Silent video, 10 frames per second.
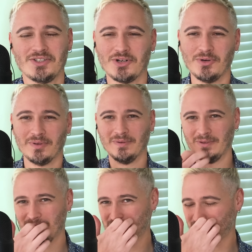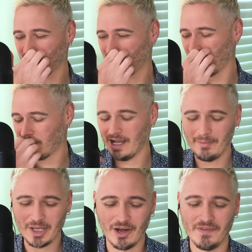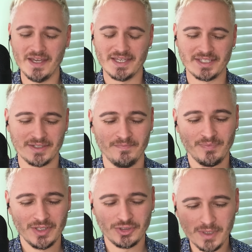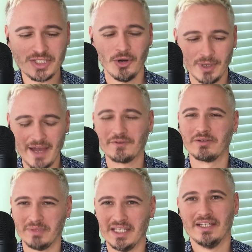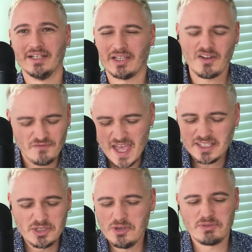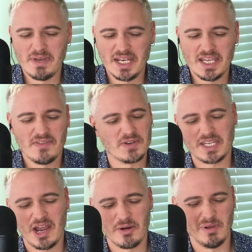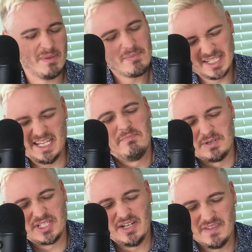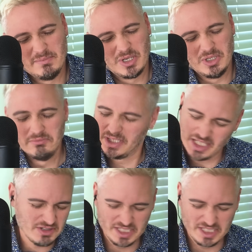so, uh, just quick comment on this. So he's going after the media, the fake news media. They're terrible. Maybe 10% of them are good, but they're